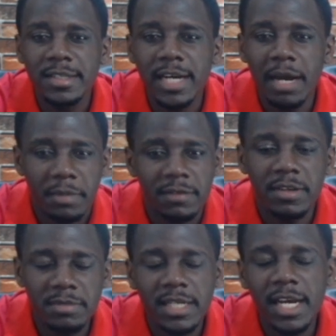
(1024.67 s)
I'm
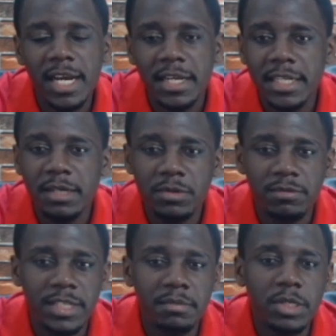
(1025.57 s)
giving Ten Hag an 8 out of
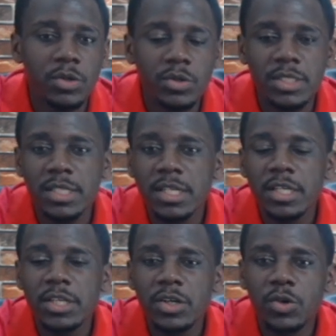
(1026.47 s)
10, because
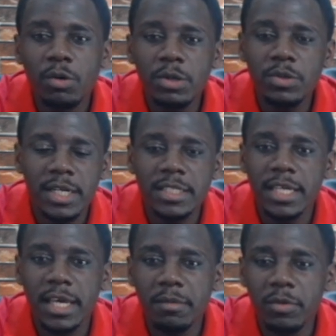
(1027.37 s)
going to that
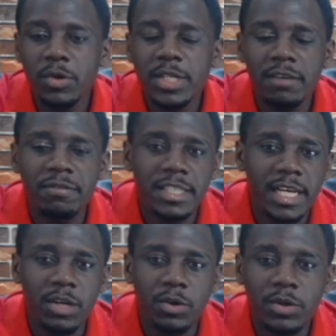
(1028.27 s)
game, we're not having
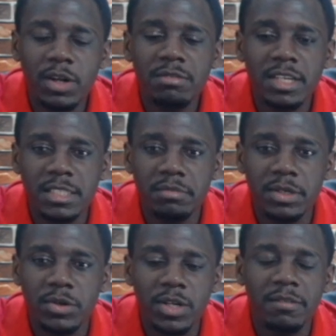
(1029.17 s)
Dalot, don't have
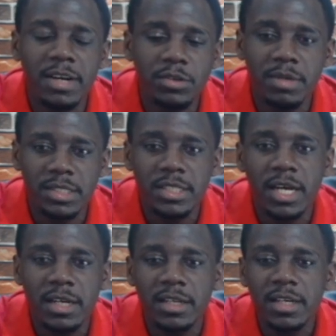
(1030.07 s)
Casemiro, don't have Anton
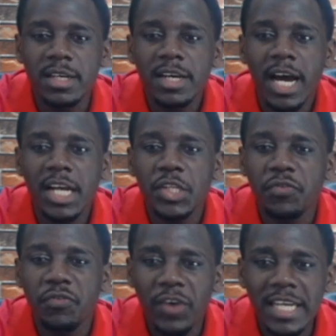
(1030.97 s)
Martial, and you
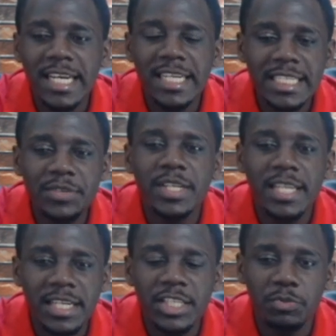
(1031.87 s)
fight until the
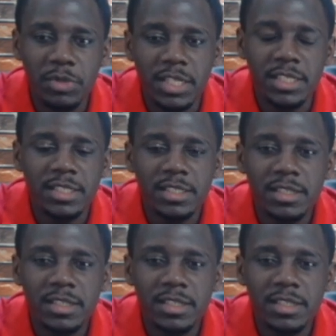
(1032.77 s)
90th minute.